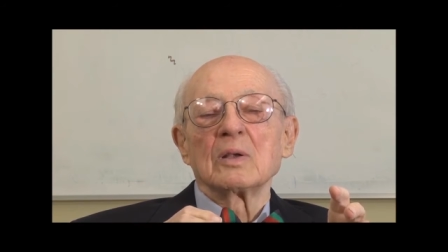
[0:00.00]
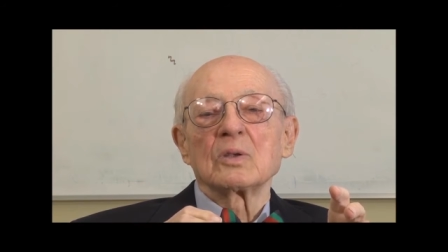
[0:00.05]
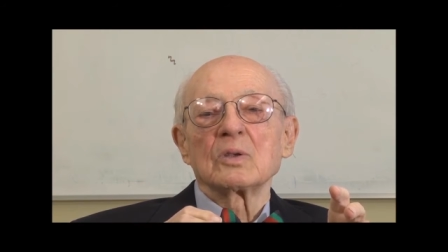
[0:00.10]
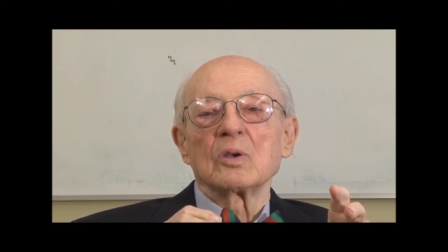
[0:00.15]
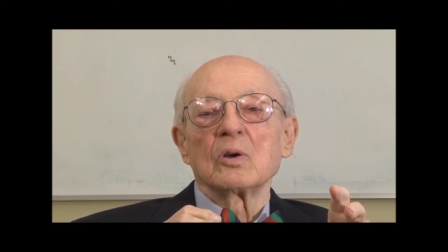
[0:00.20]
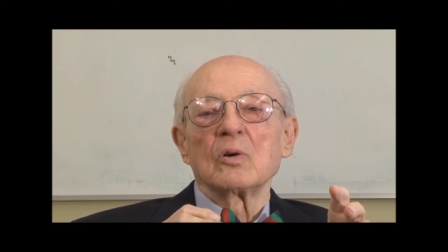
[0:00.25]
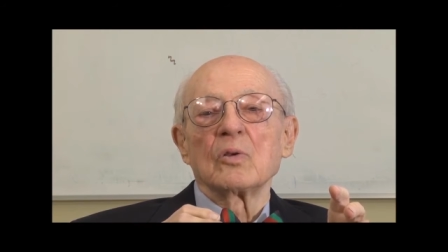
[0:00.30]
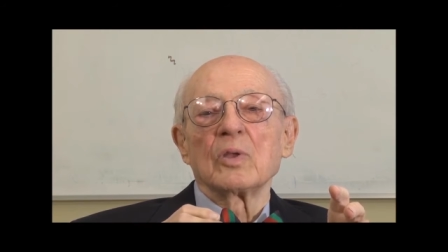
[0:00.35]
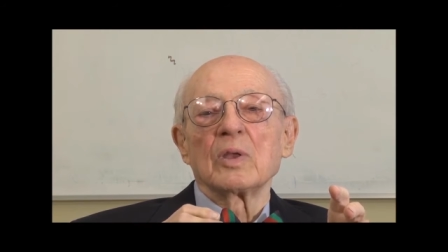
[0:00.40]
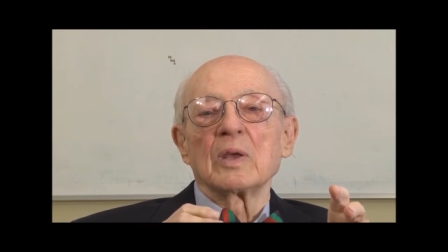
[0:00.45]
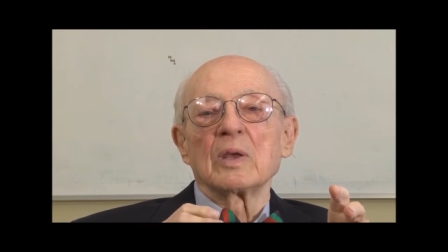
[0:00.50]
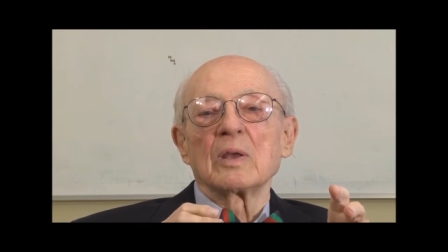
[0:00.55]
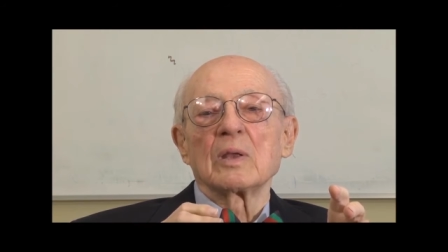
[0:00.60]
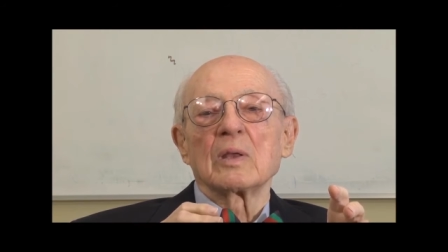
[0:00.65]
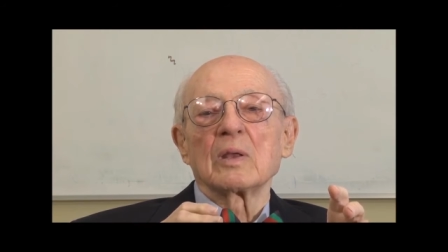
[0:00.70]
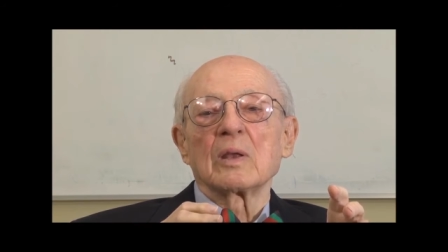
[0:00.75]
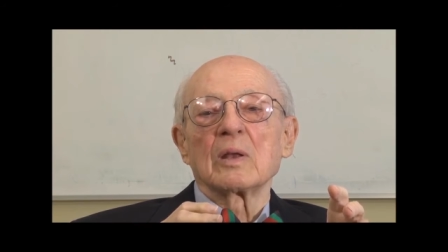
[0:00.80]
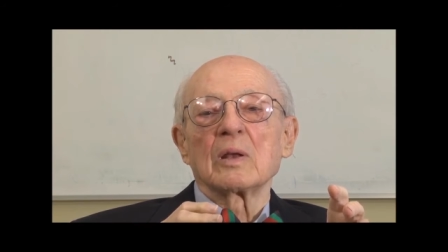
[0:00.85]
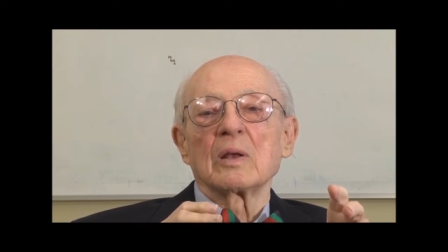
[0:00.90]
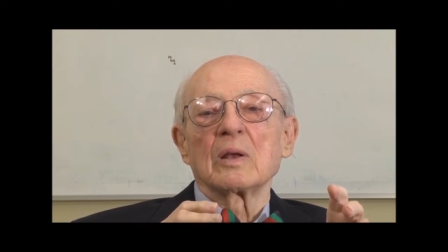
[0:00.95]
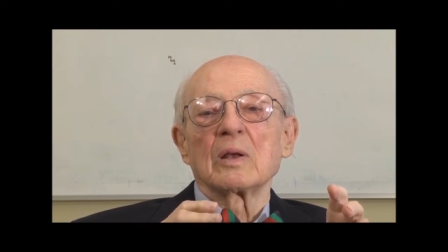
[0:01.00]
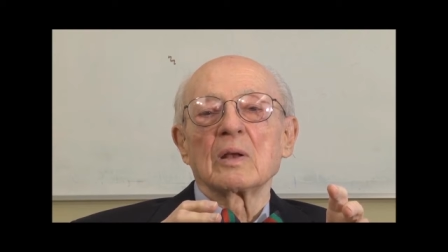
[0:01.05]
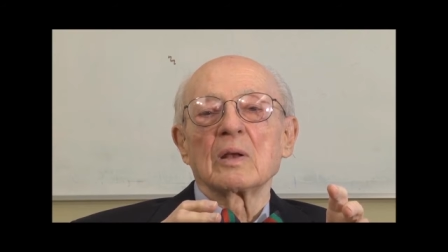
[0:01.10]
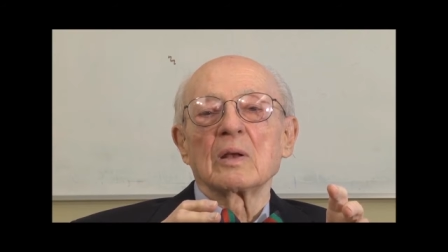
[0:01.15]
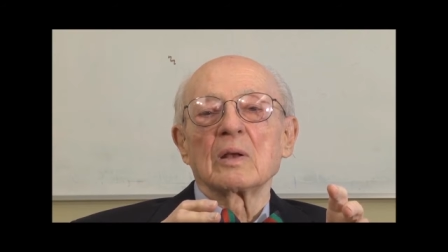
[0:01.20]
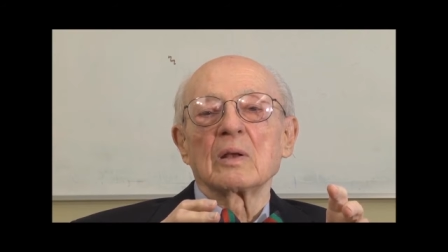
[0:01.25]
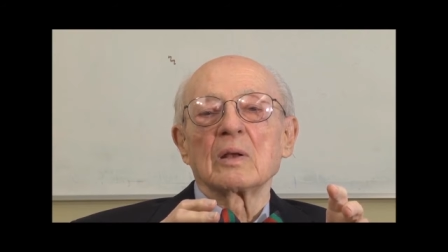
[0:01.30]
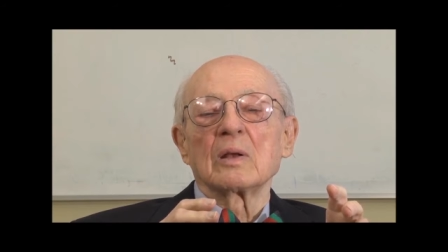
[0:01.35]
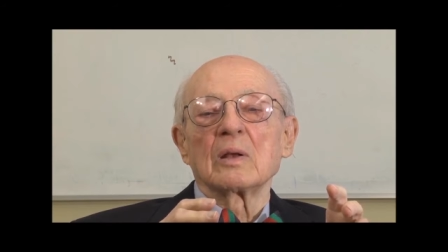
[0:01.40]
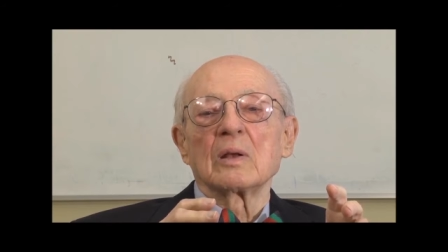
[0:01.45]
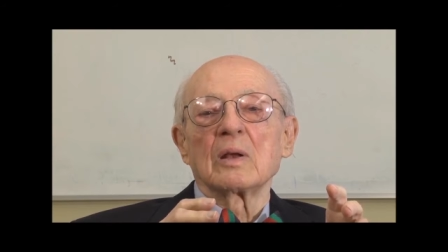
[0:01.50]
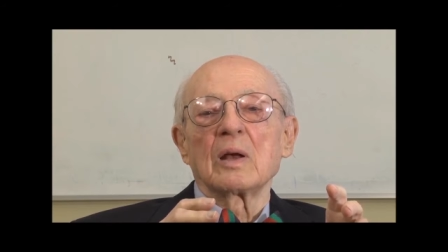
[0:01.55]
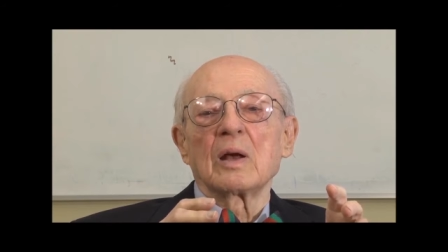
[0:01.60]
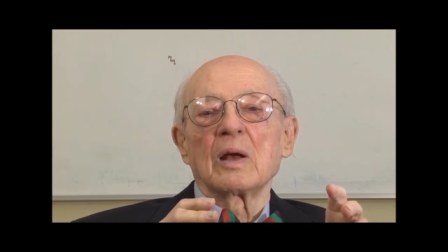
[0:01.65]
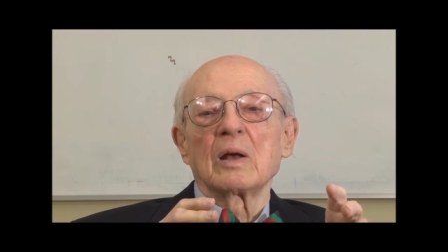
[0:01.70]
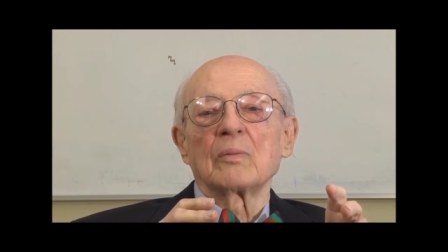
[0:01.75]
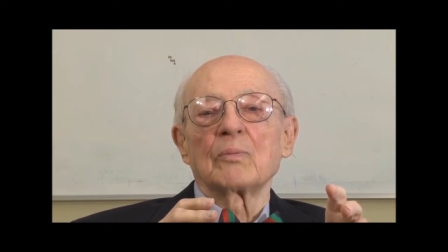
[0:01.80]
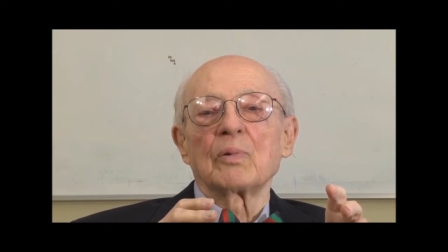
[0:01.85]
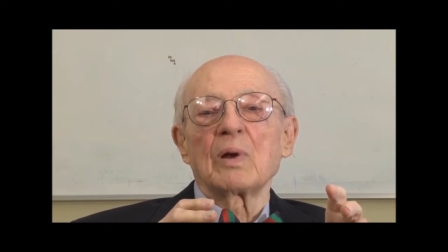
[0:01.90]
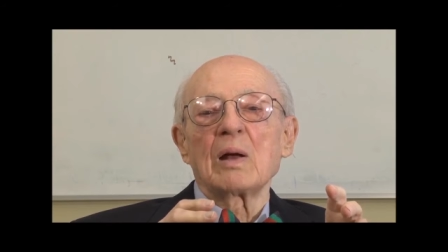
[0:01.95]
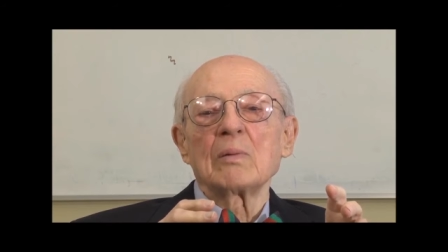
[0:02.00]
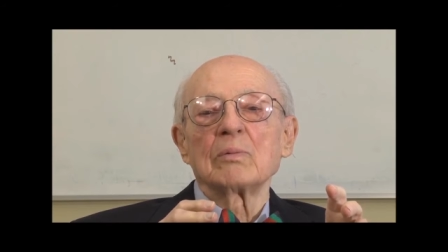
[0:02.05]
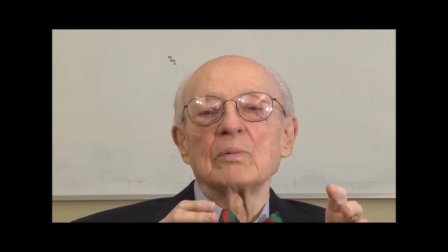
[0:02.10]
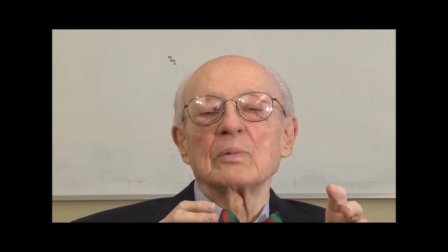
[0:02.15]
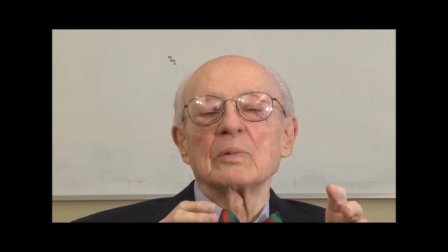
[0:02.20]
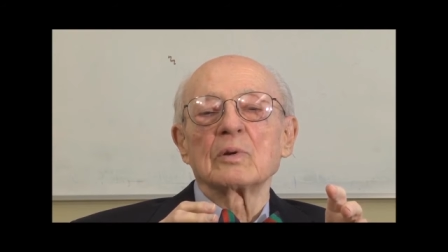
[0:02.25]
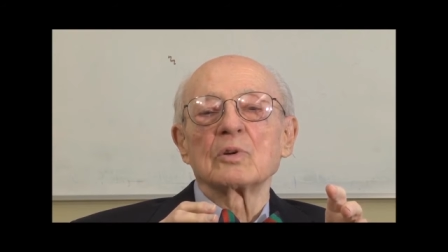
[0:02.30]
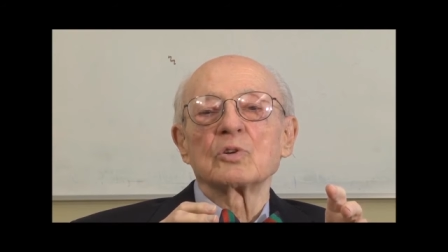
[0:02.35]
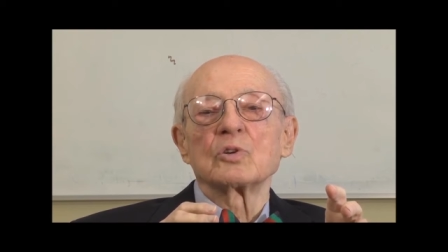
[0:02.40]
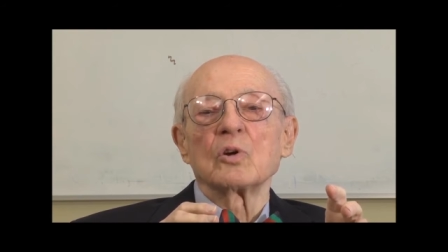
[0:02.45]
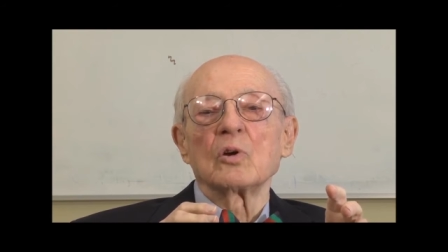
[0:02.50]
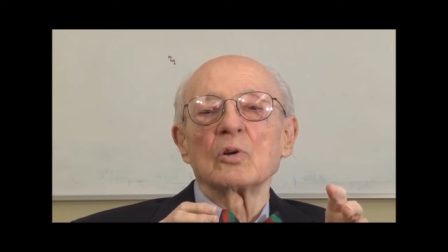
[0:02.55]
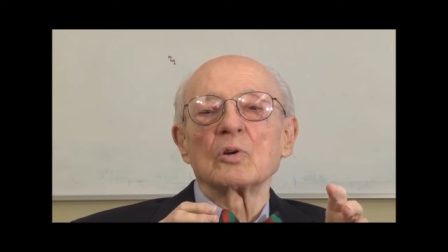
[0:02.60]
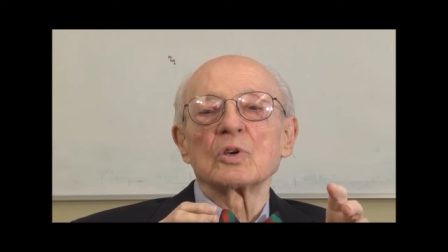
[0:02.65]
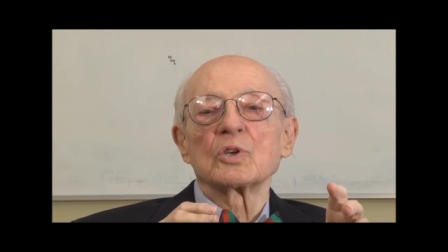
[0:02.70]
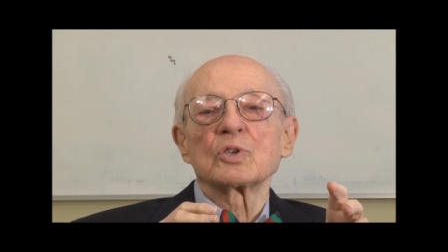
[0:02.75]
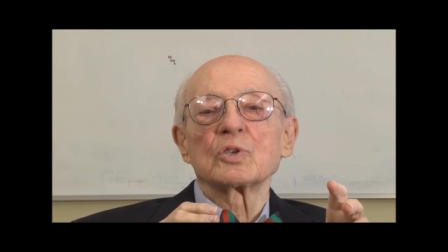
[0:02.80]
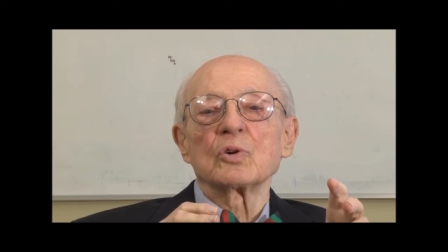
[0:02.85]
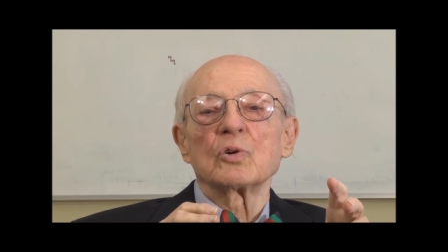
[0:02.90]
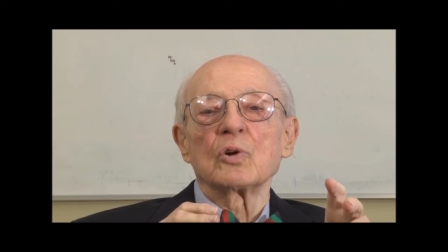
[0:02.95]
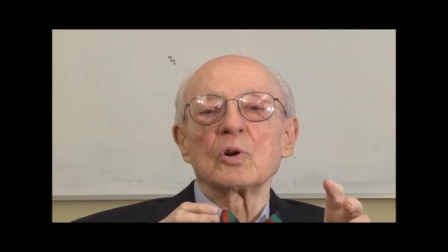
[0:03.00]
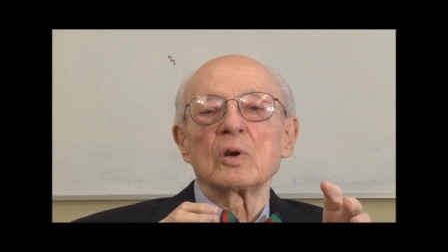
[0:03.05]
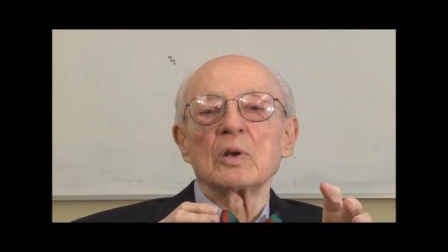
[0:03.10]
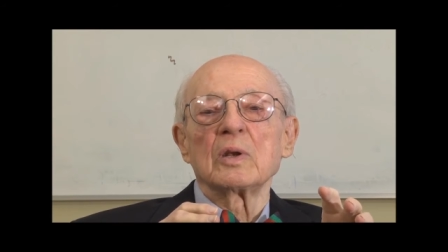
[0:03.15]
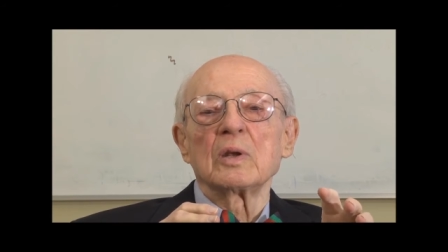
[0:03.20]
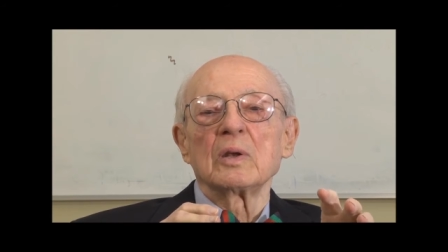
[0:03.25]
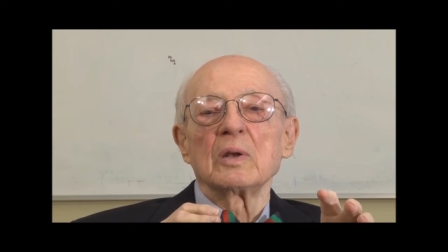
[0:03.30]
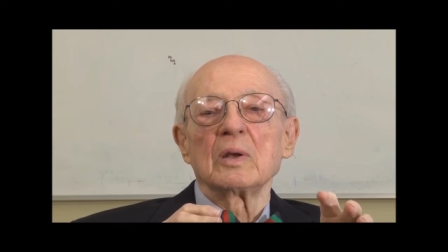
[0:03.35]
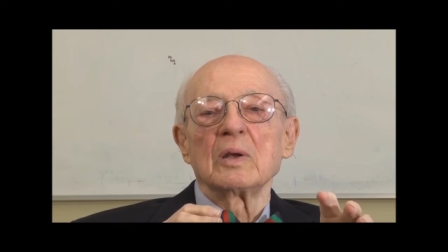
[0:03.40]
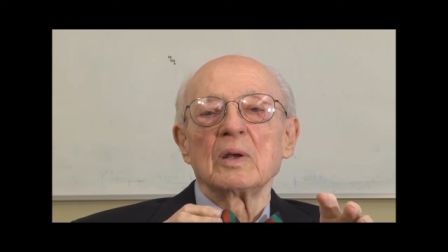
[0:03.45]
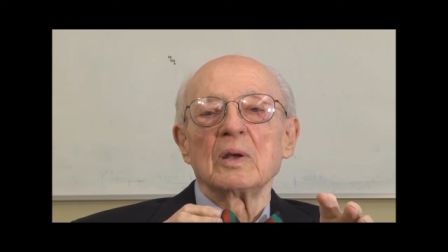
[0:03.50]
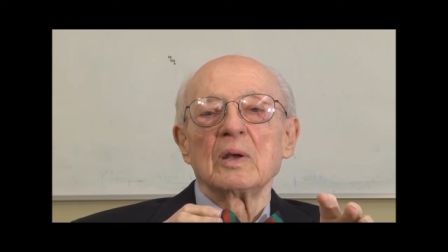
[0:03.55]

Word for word: So the problem controller stored